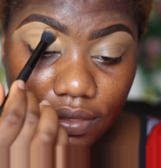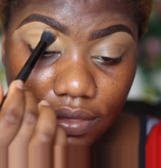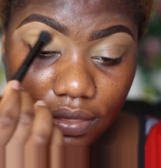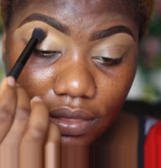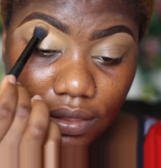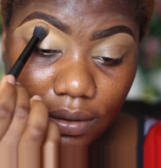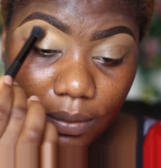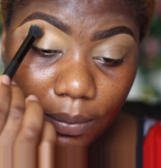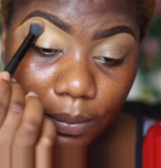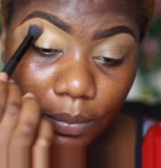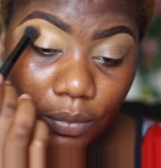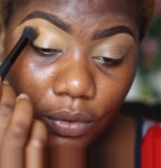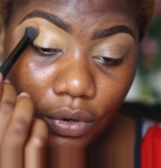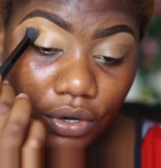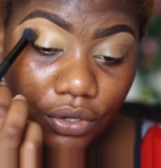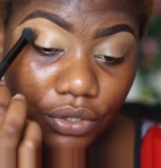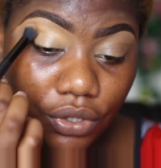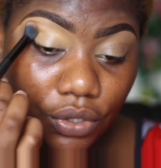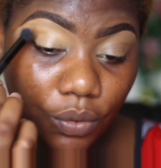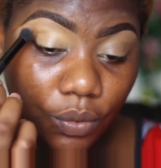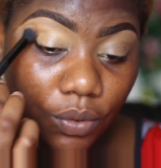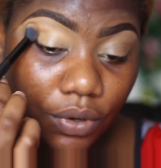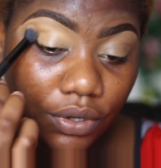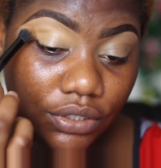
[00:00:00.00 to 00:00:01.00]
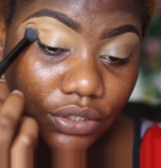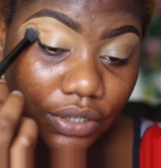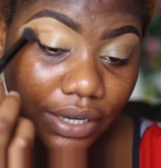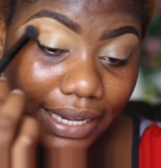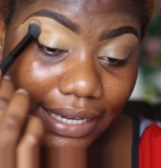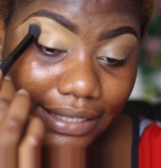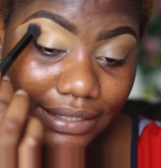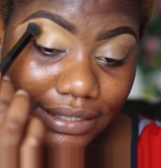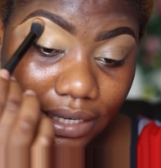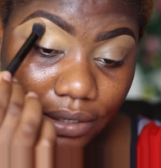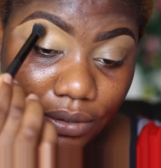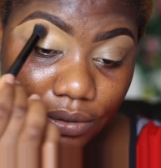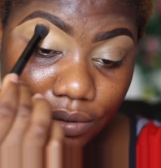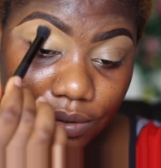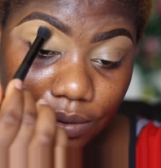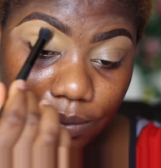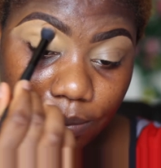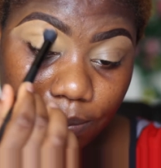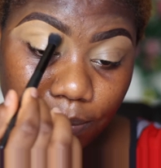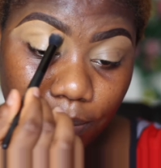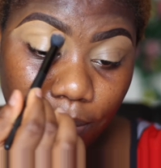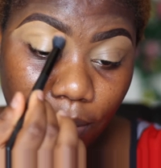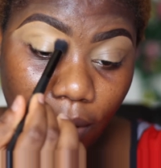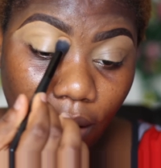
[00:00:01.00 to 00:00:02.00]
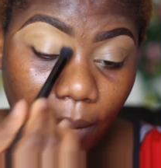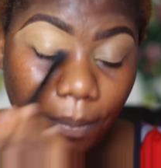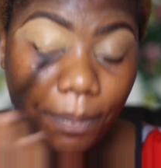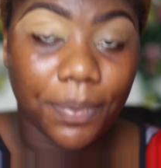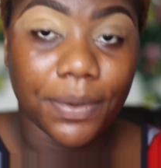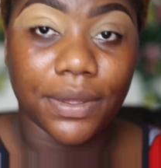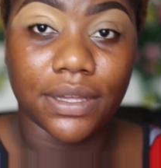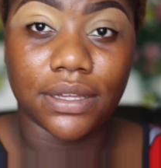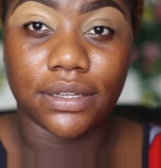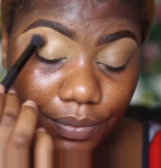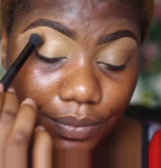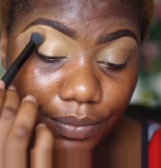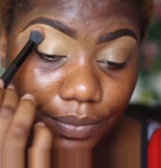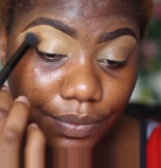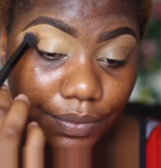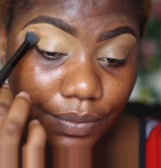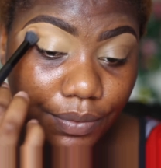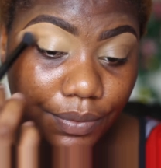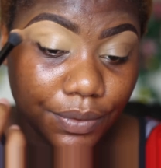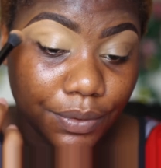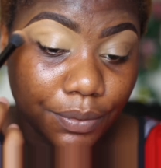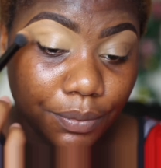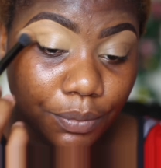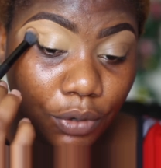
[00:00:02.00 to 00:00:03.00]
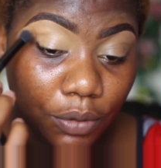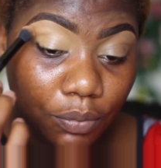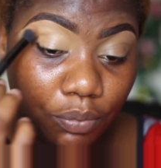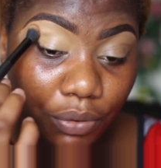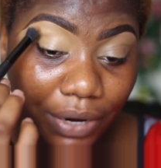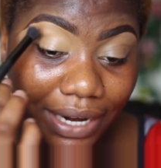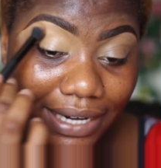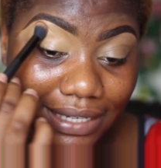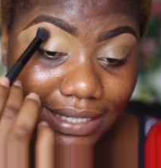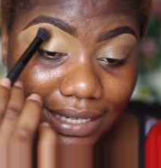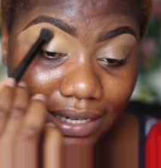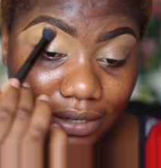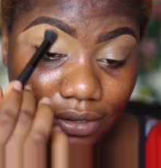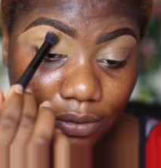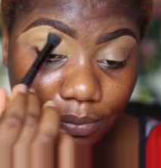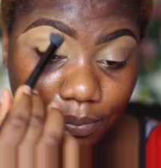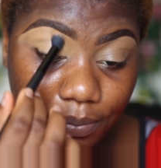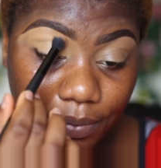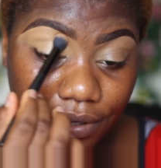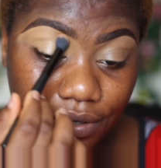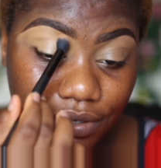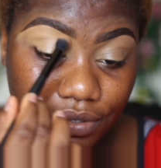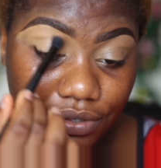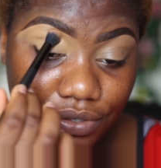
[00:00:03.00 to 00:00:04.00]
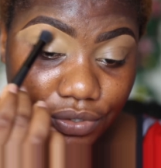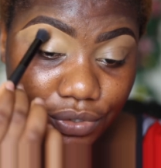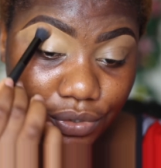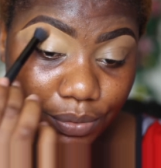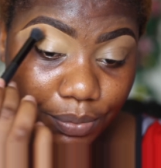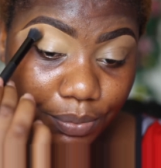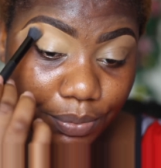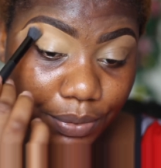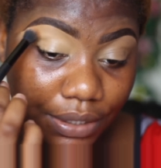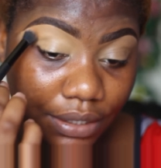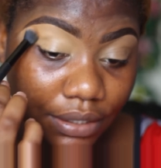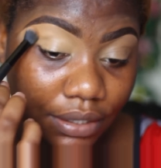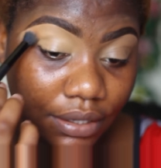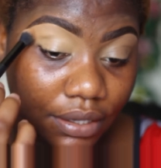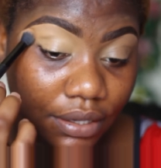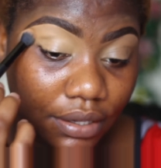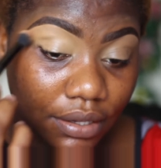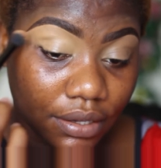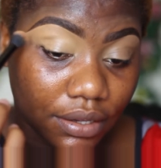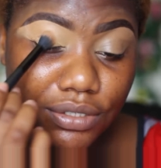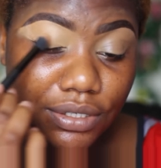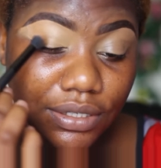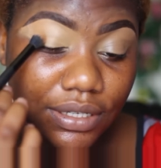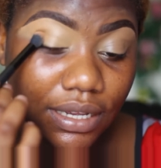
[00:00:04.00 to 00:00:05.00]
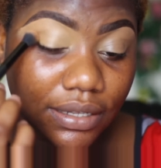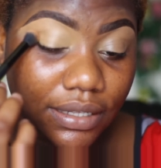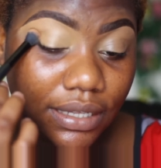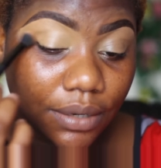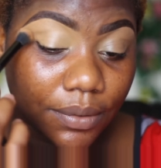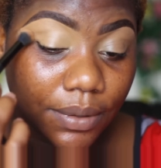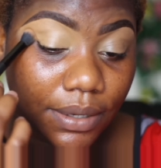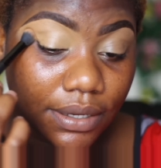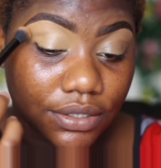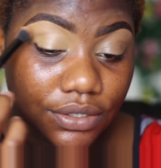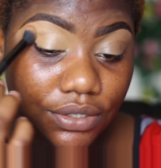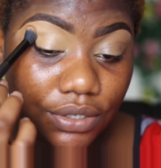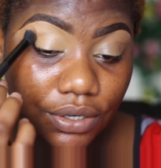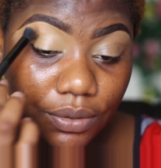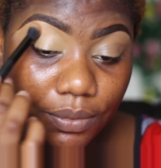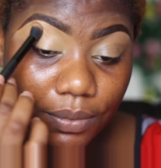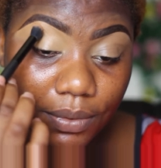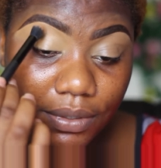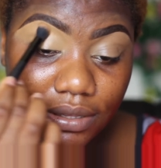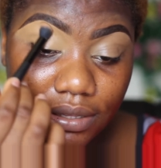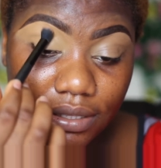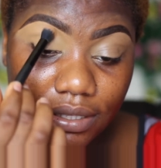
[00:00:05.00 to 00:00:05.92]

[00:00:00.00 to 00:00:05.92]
The more you want your eyeshadow to pop, the more brighter your base should be. So now that we're done with